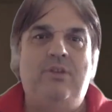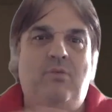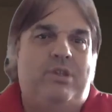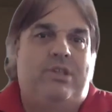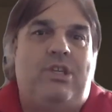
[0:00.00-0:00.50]

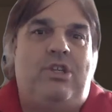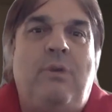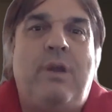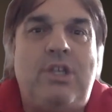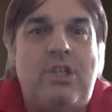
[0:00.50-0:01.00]
what
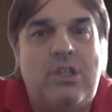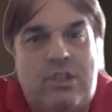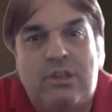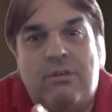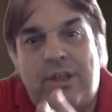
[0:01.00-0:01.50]
situations
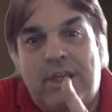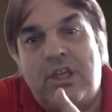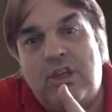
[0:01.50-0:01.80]
do you think